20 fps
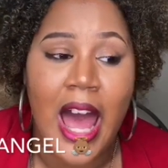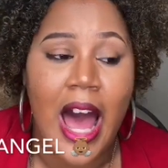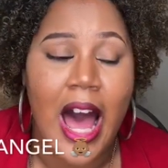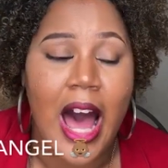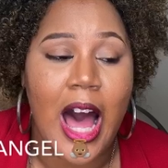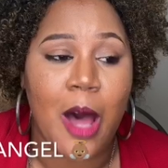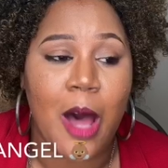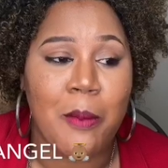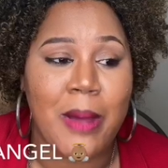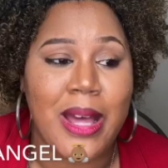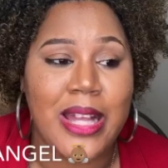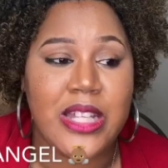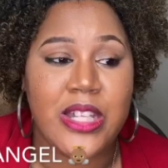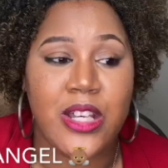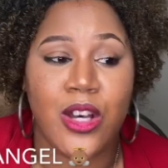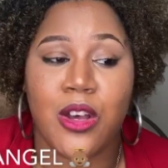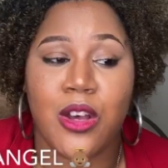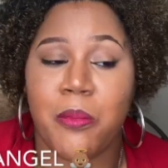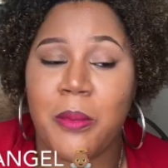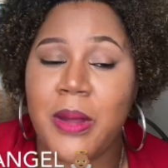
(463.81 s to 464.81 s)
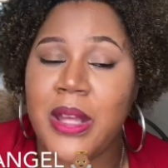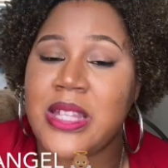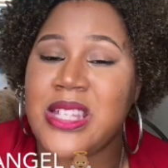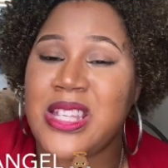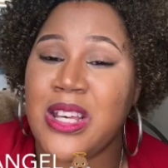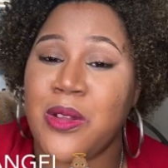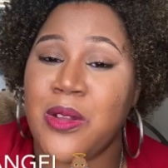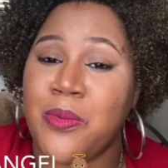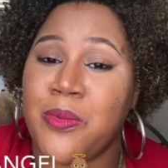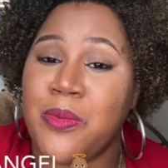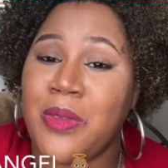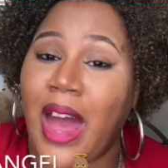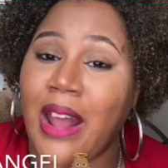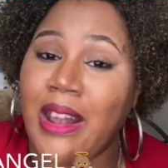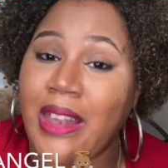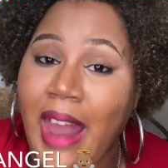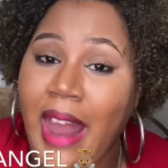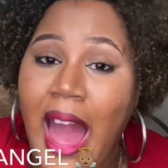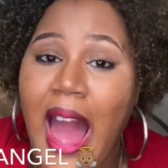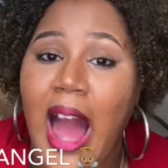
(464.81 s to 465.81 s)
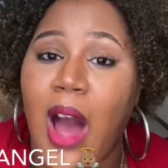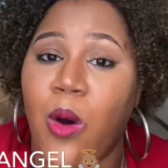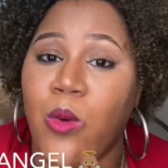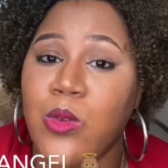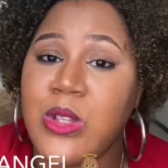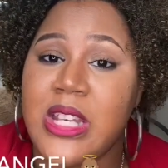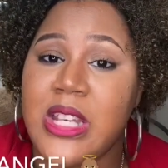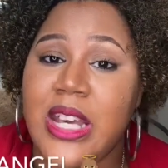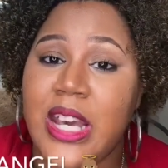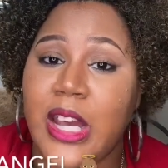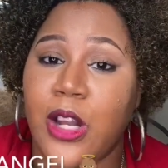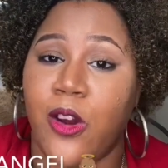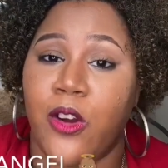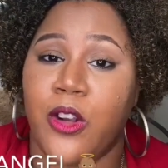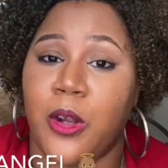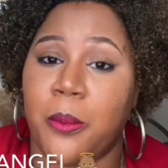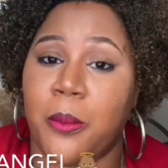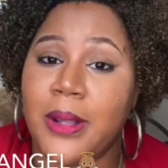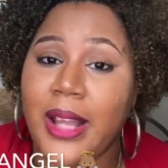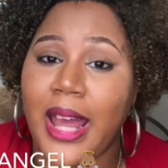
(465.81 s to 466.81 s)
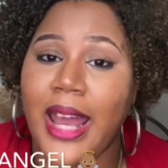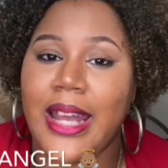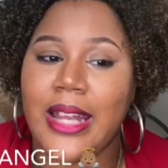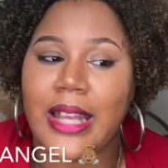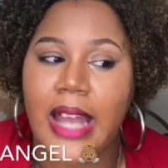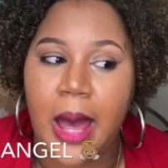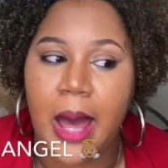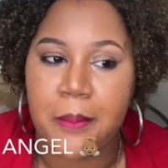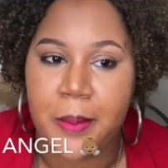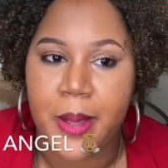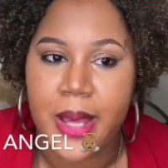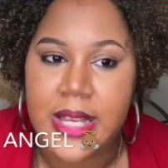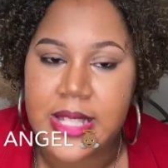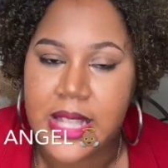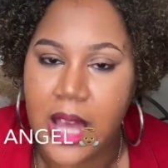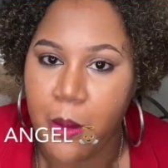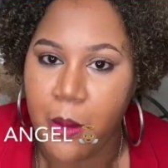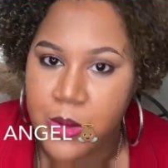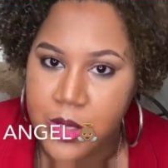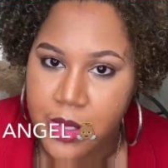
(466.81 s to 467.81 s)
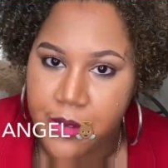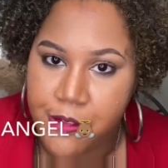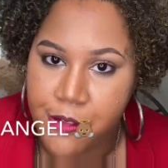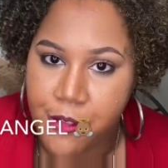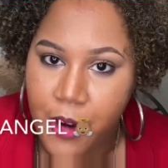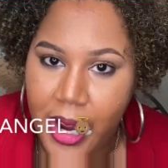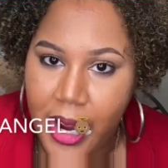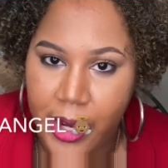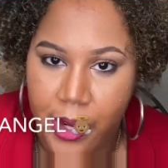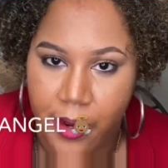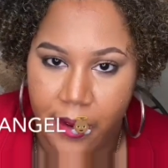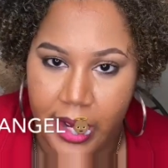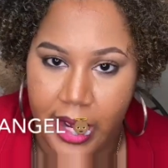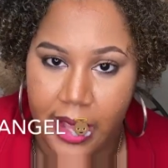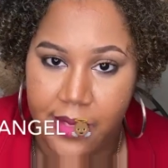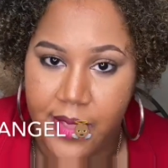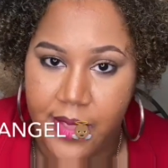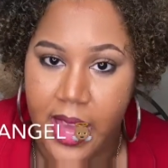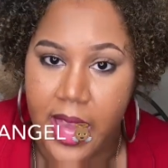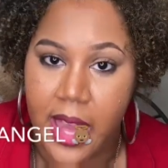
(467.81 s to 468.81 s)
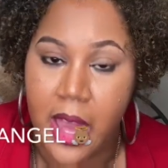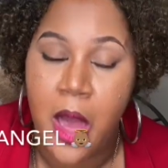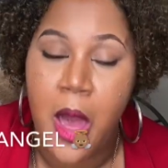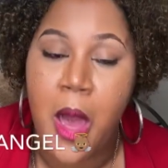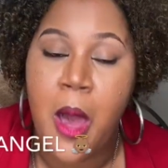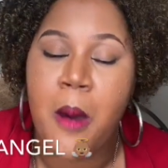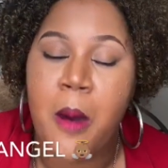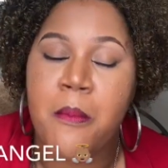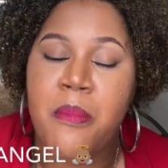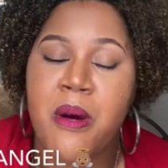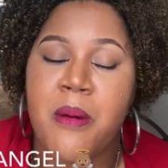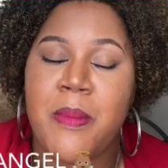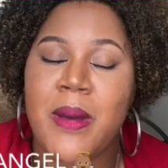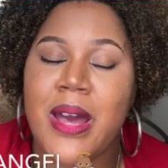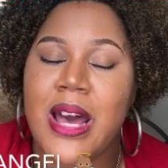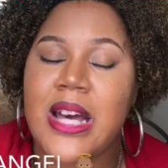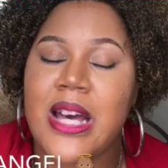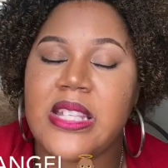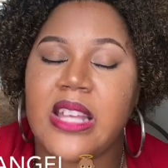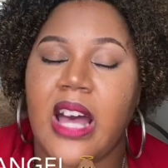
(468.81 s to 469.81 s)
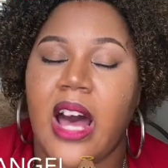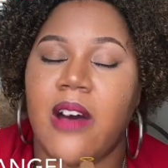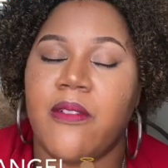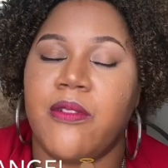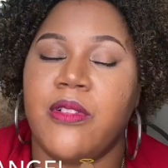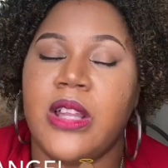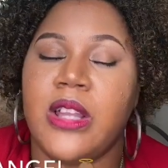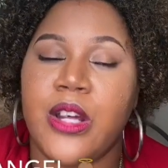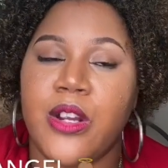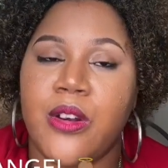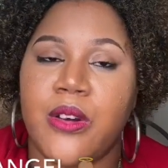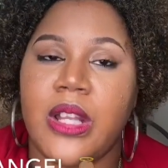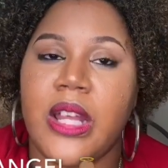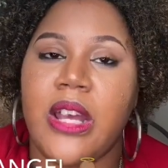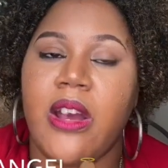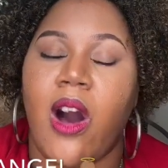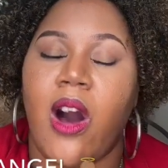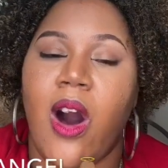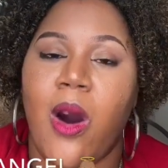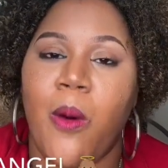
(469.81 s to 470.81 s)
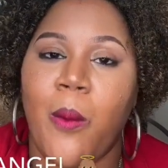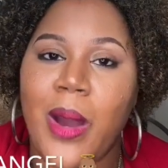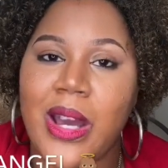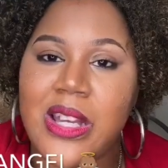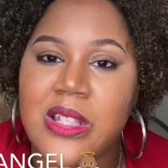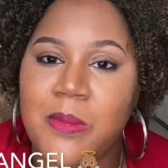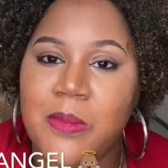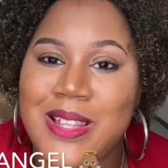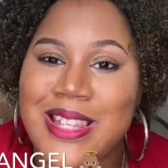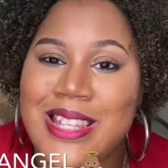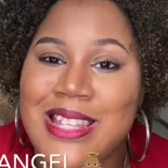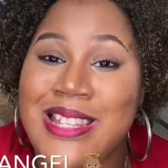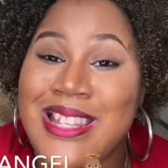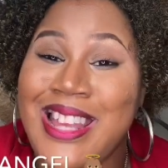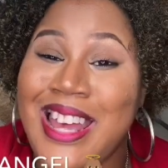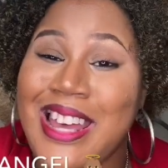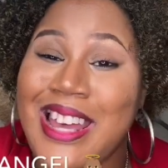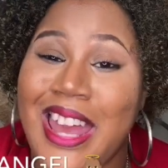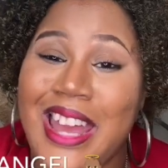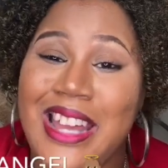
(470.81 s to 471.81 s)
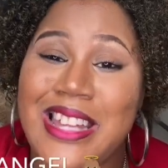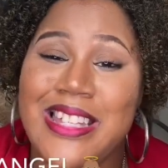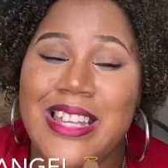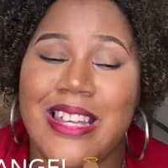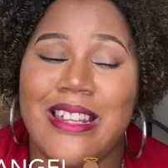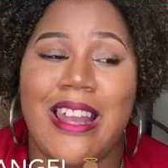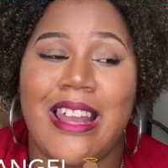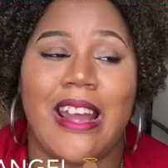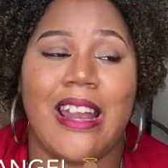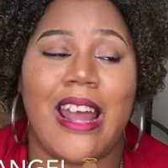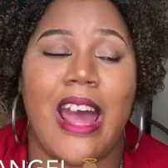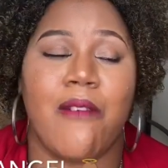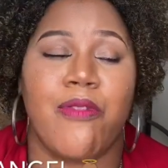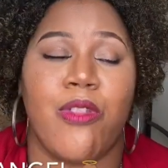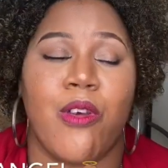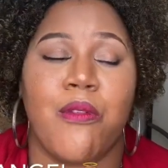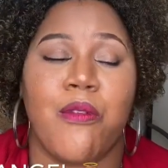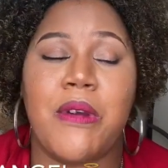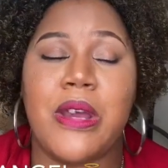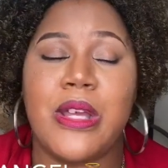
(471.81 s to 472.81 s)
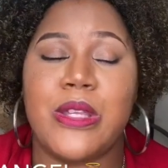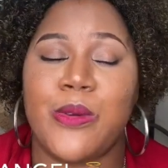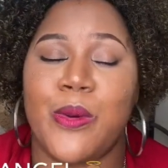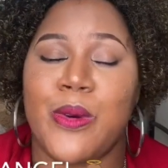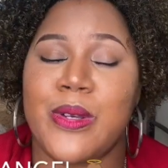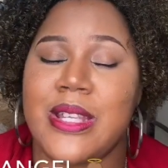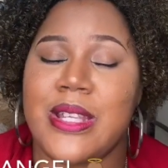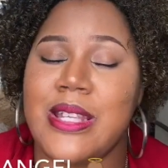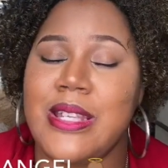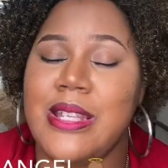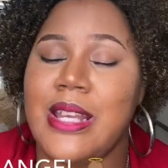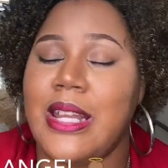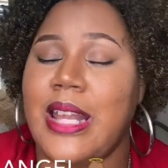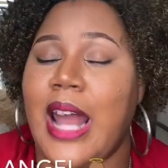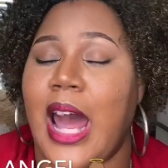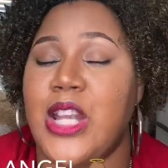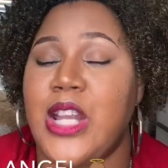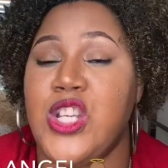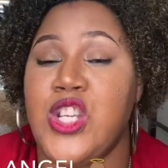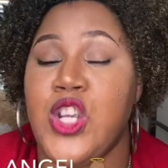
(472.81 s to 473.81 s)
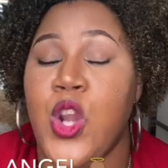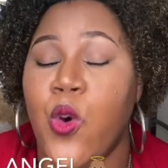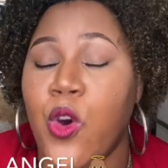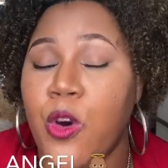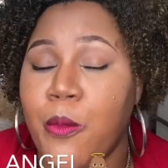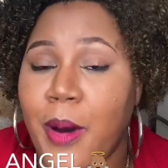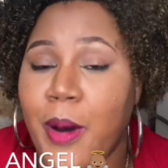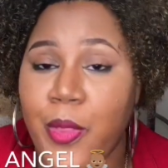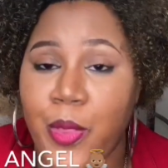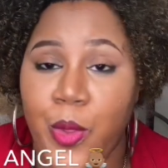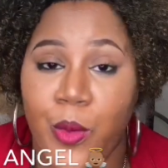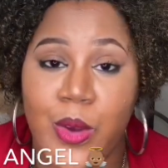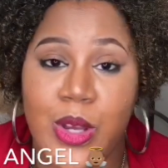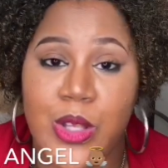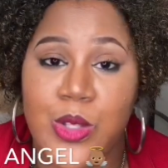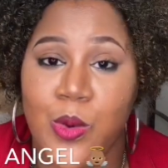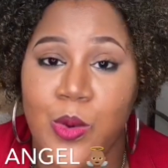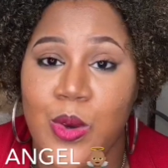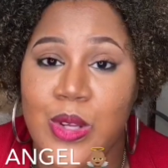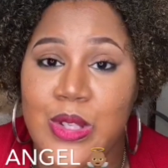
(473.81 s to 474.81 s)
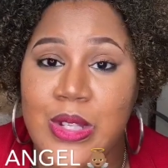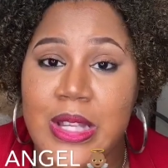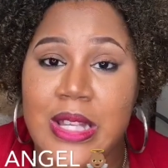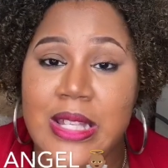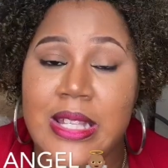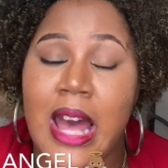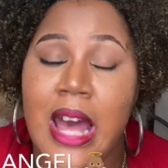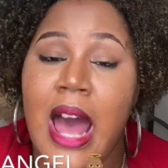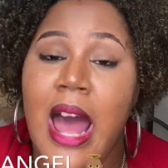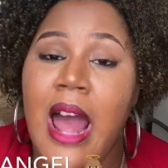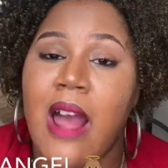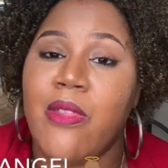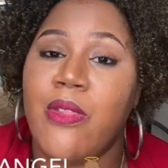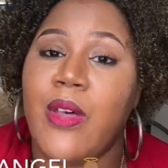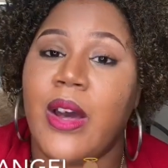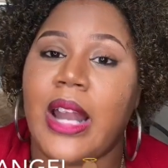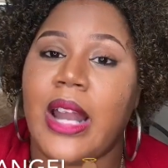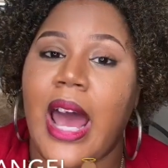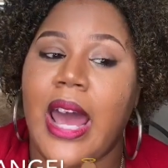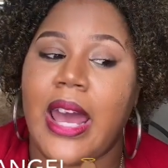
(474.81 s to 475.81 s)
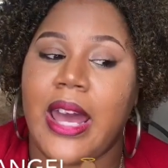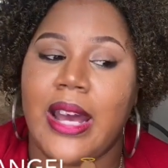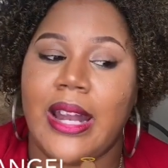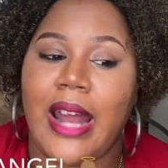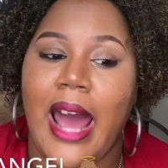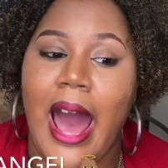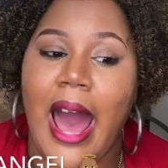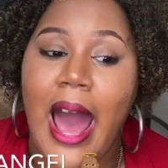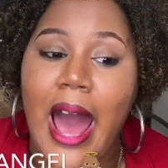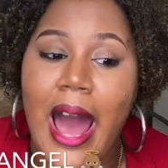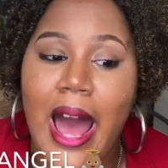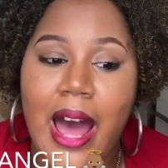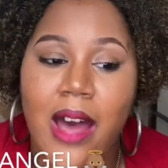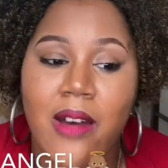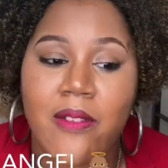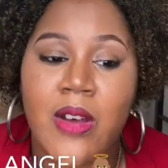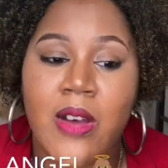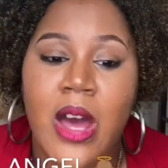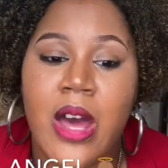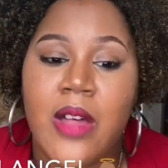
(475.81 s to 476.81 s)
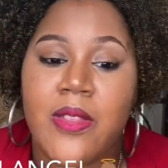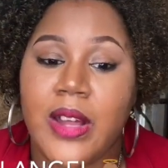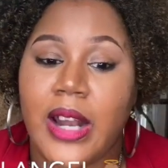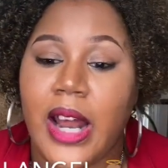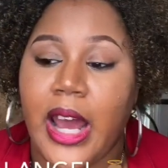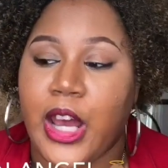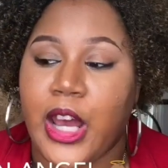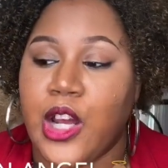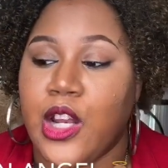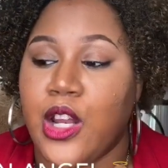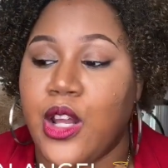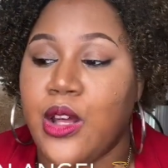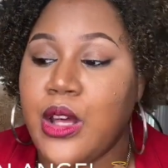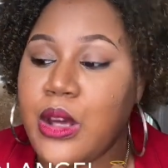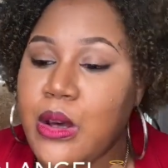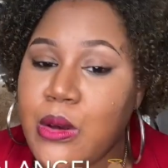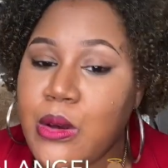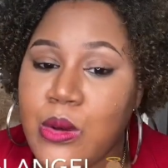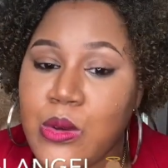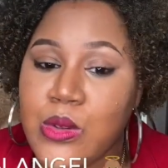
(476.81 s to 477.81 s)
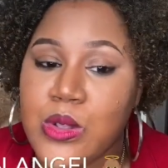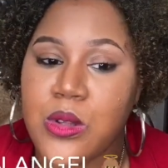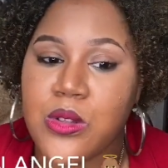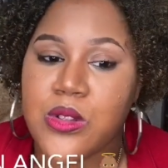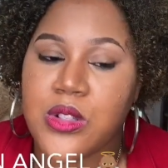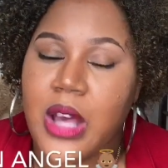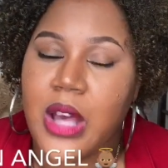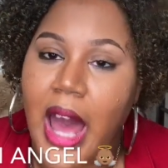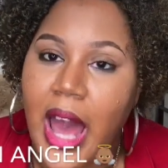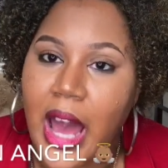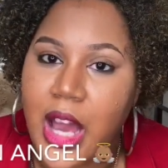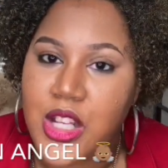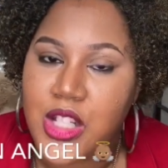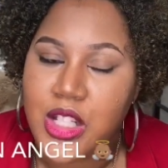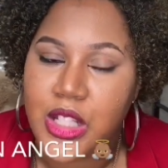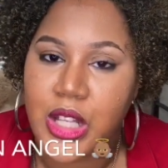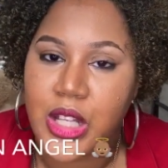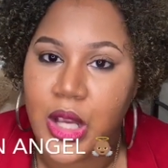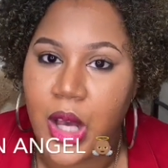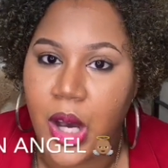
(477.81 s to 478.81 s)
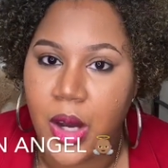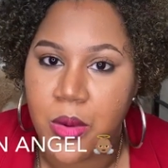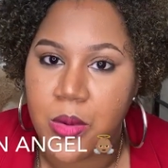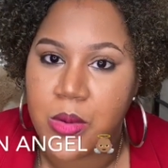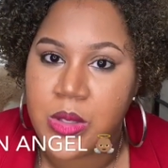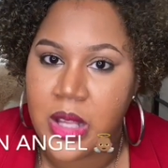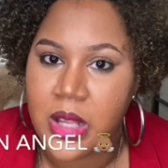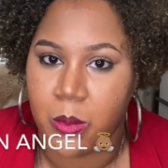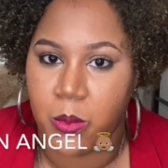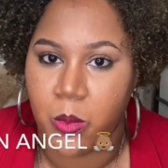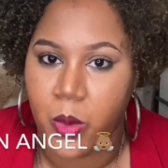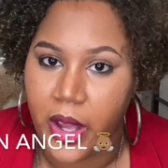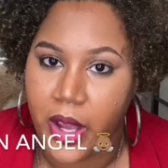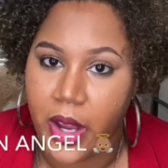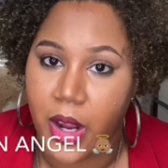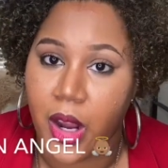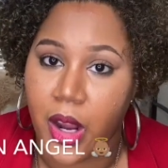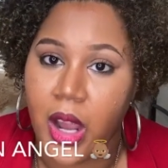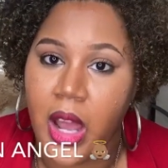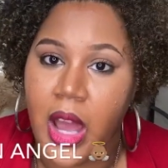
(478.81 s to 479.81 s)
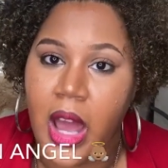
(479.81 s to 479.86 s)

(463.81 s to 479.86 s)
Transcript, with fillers: It took me till now to get on a plane, not because I was afraid or anything, but because I've literally always been sick and did not have the resources, did not know about the resources that I could have, that I could use to actually go somewhere.